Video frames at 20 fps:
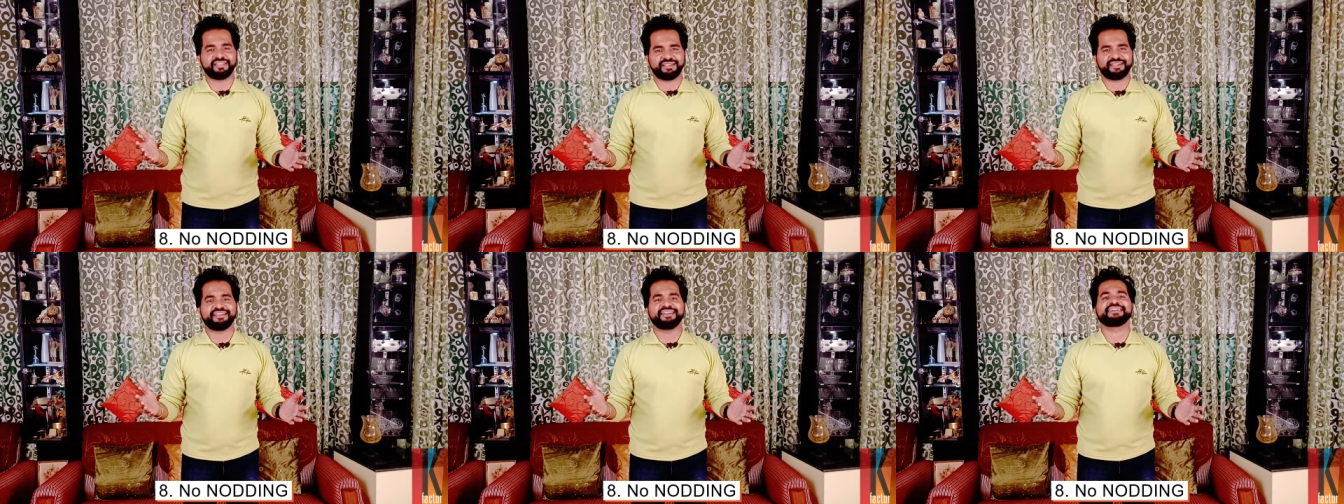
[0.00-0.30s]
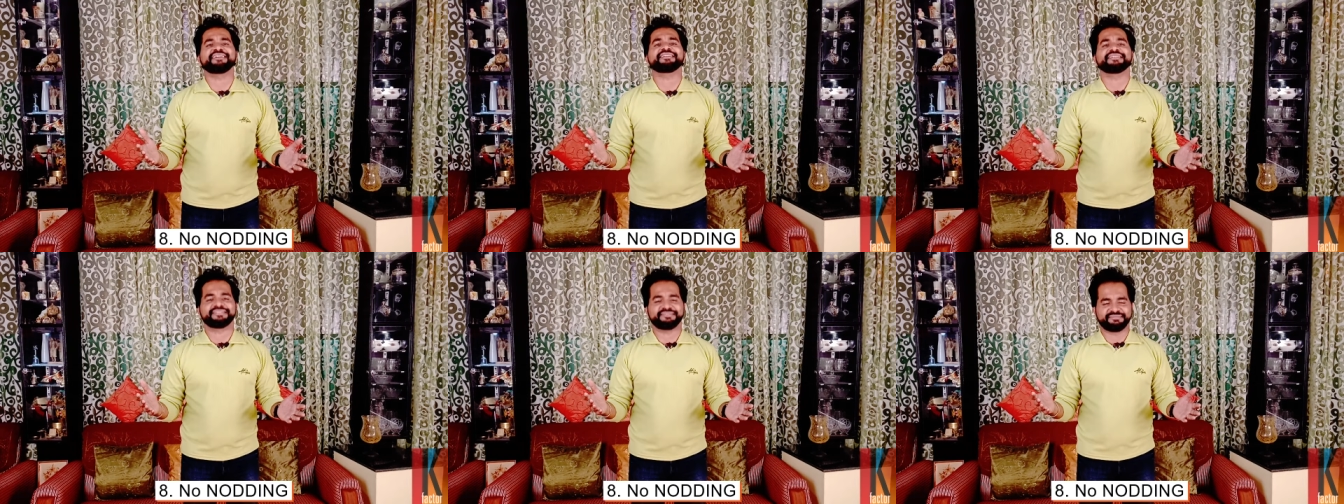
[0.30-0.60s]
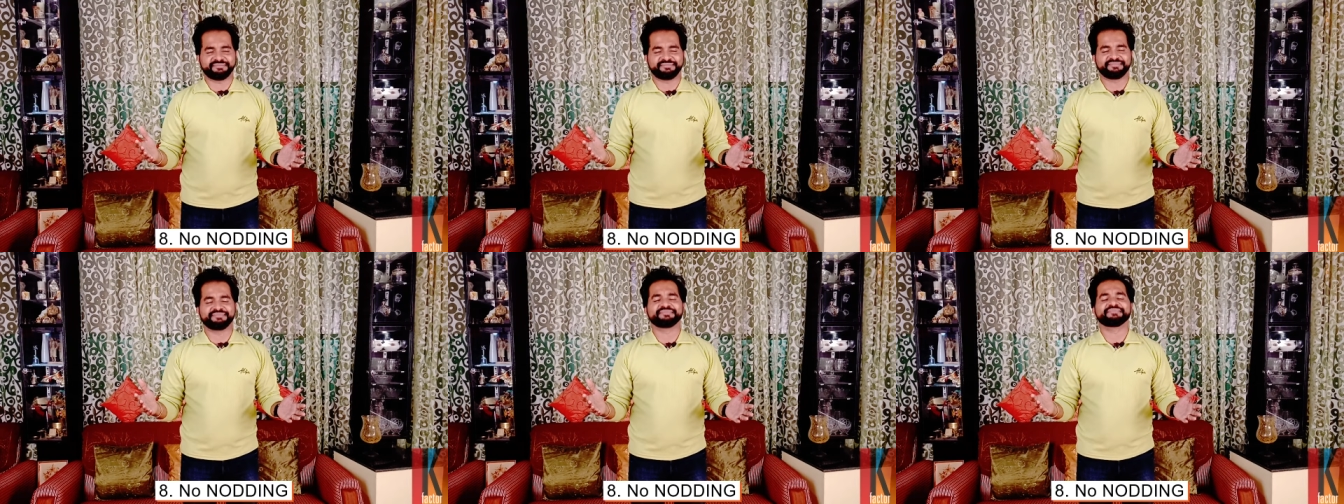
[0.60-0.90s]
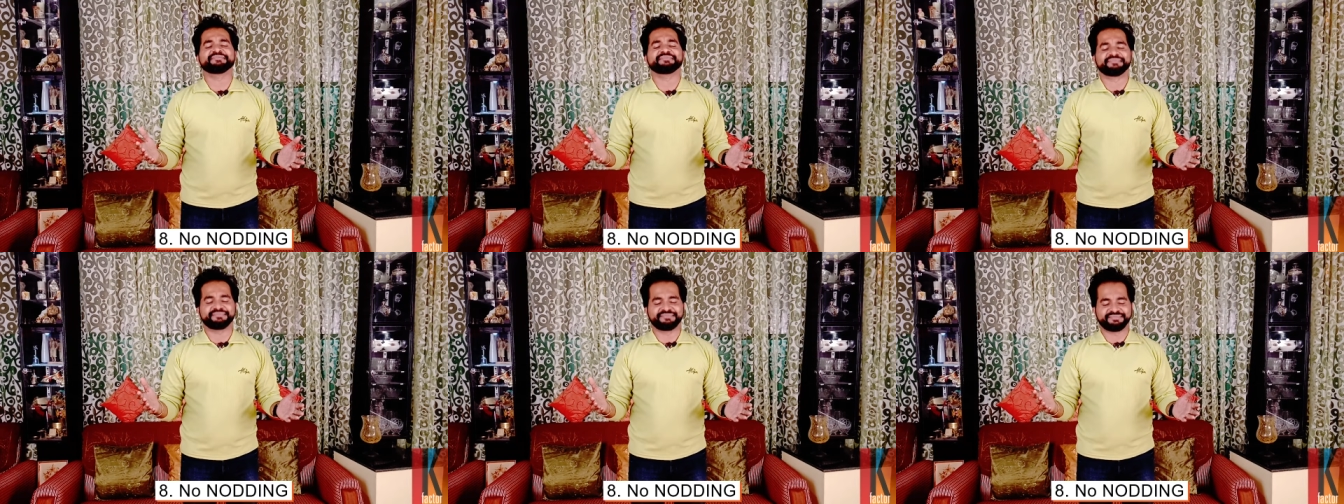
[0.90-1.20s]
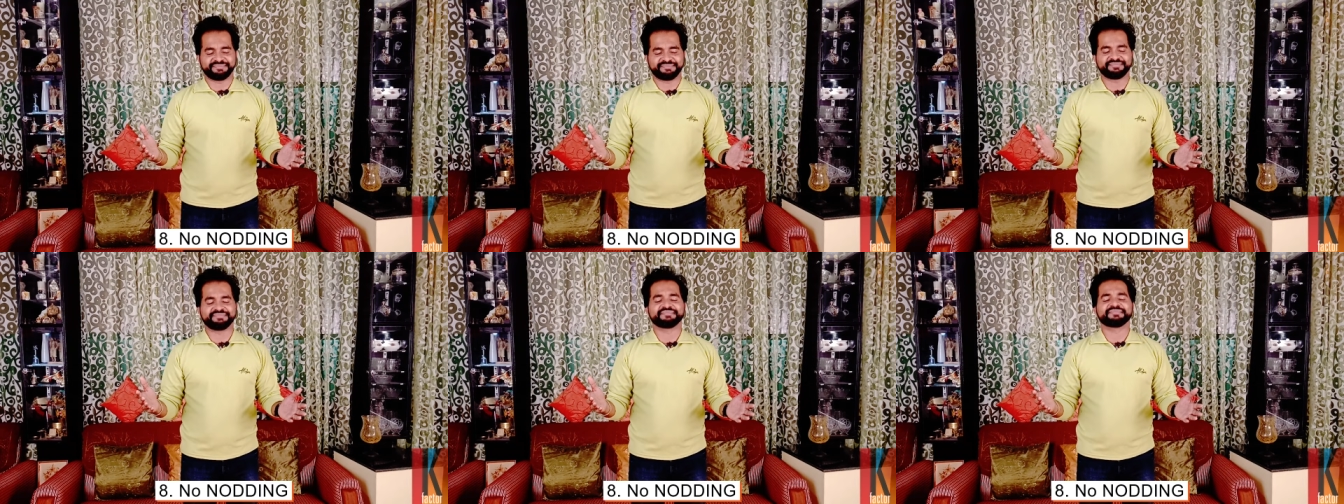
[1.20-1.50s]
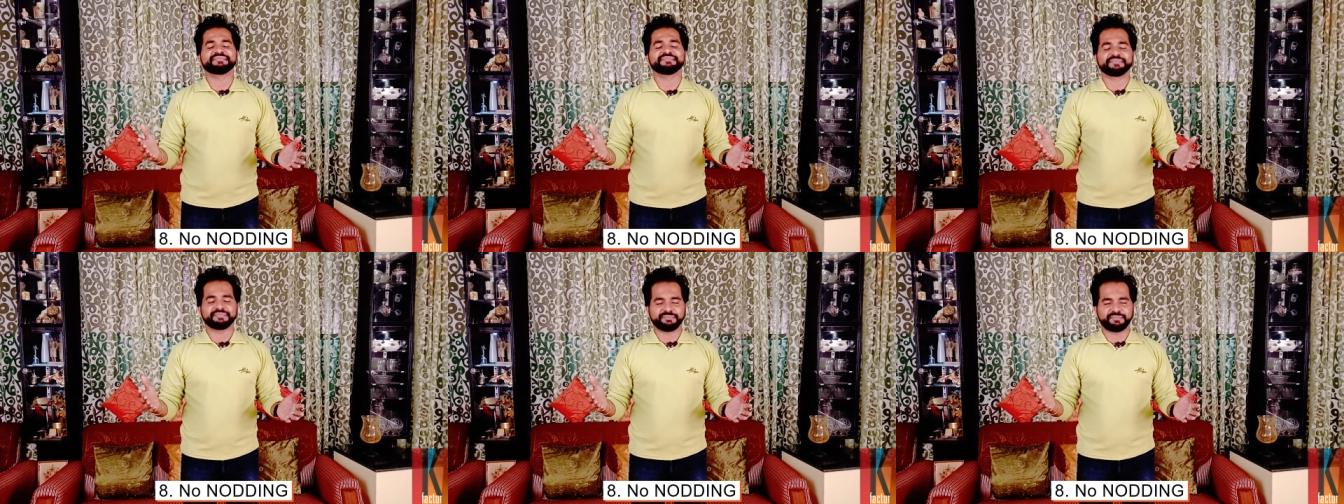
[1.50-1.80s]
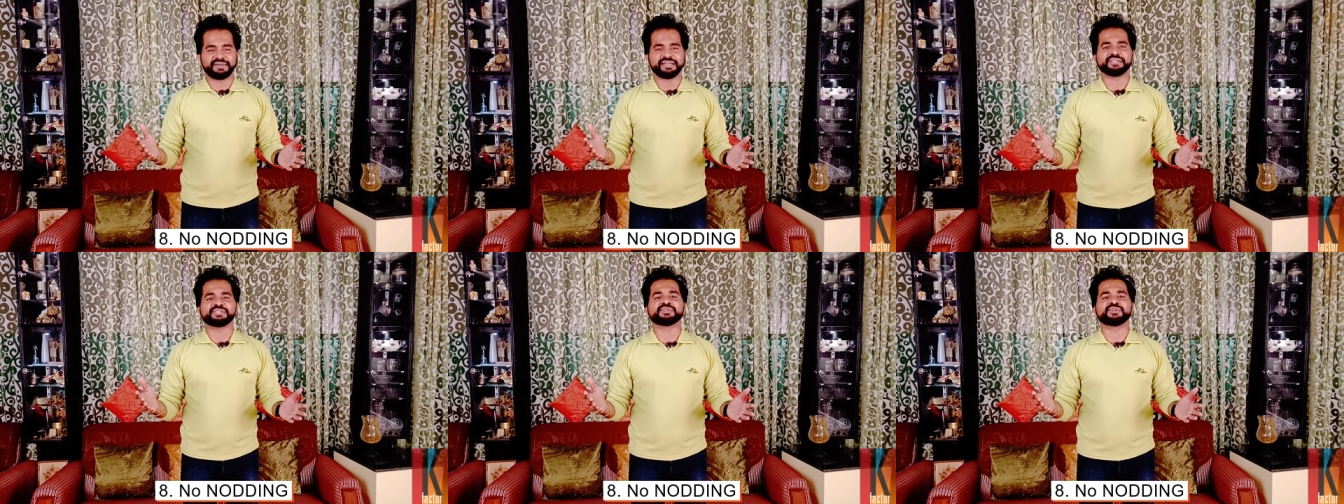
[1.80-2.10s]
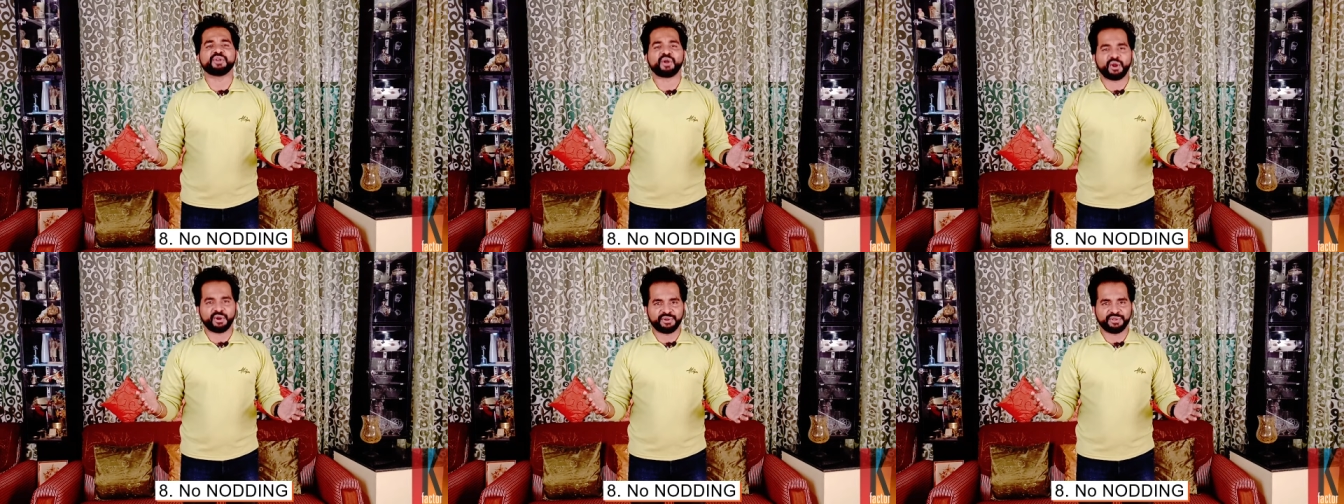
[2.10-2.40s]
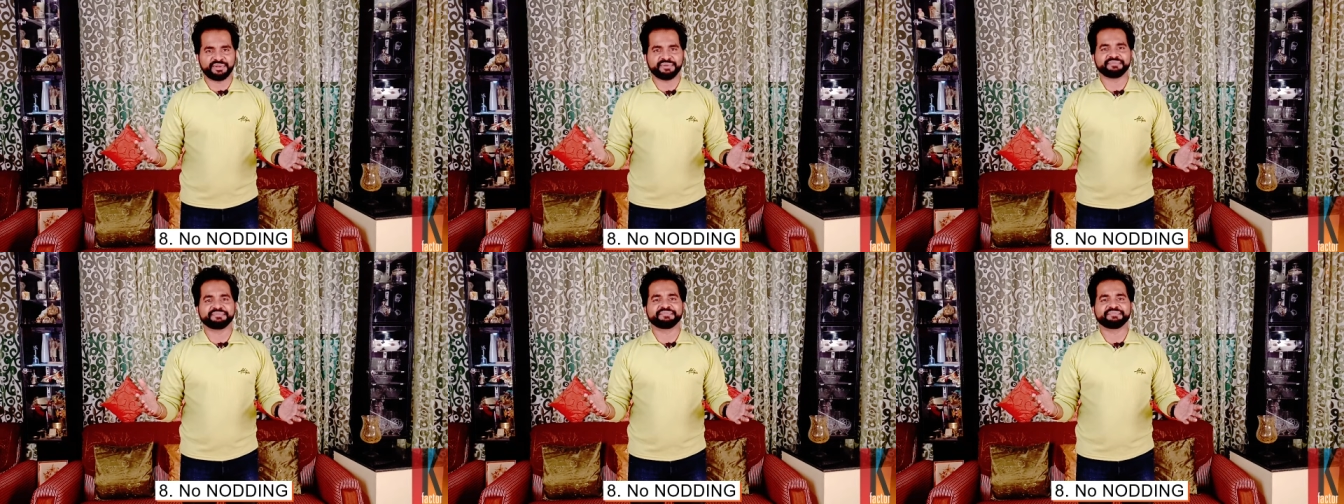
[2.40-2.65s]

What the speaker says: their head. Please nod.